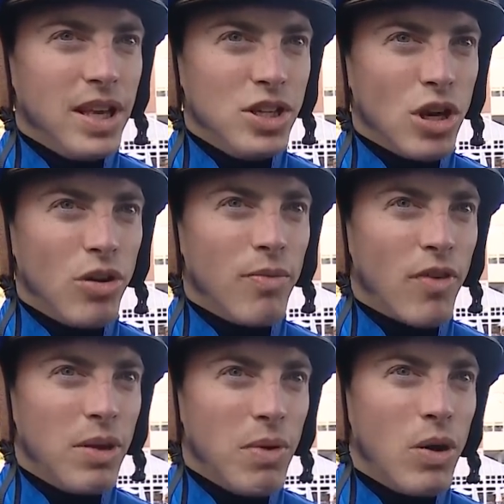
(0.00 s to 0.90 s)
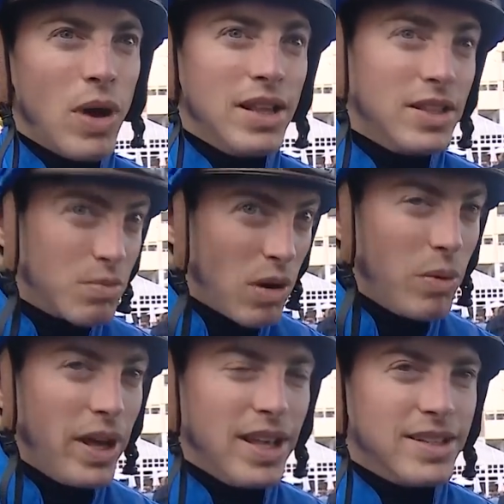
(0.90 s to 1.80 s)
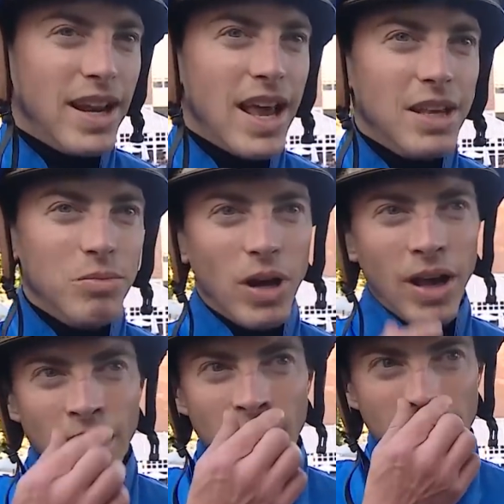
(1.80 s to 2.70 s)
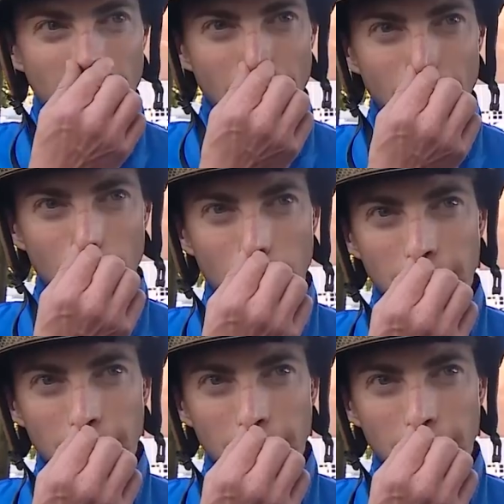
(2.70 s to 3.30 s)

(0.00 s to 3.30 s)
he showed up very well hence why we're here today but um,